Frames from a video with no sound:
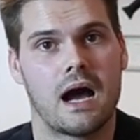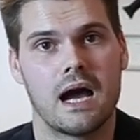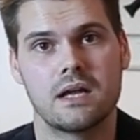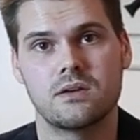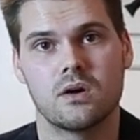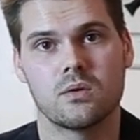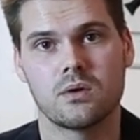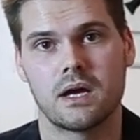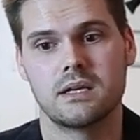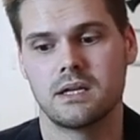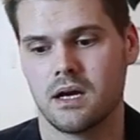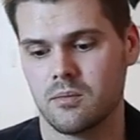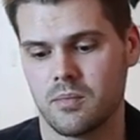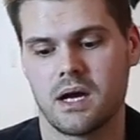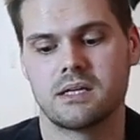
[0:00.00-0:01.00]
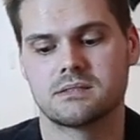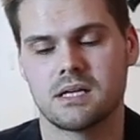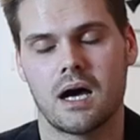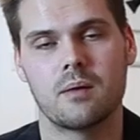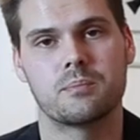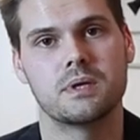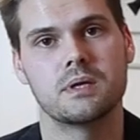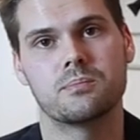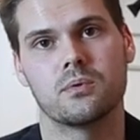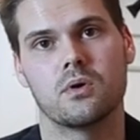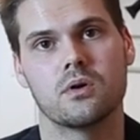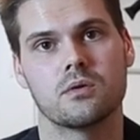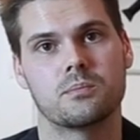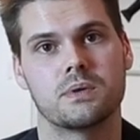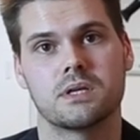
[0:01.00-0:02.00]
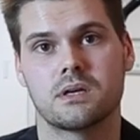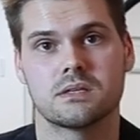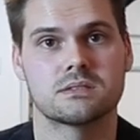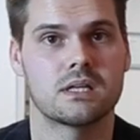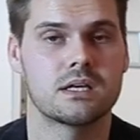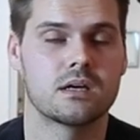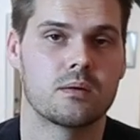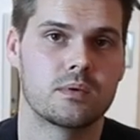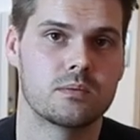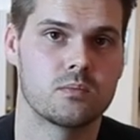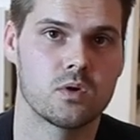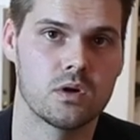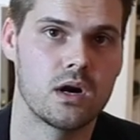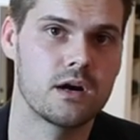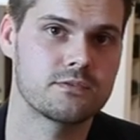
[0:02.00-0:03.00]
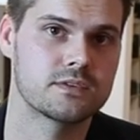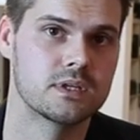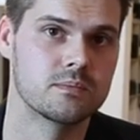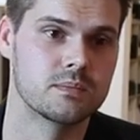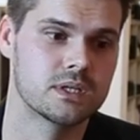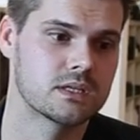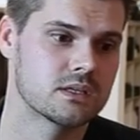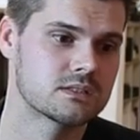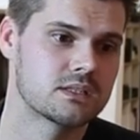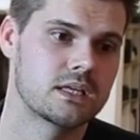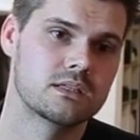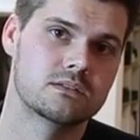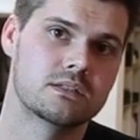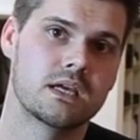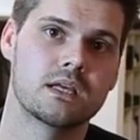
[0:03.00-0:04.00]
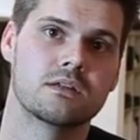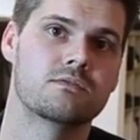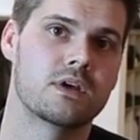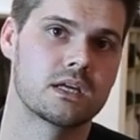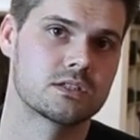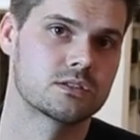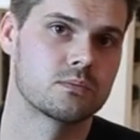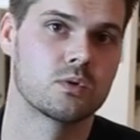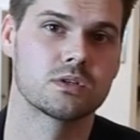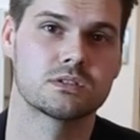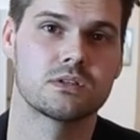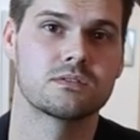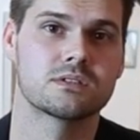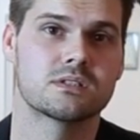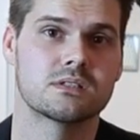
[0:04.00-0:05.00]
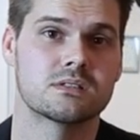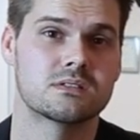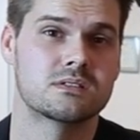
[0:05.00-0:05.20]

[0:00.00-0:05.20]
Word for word: I know right now my top people are because they come in more often, because they take advantage of more services.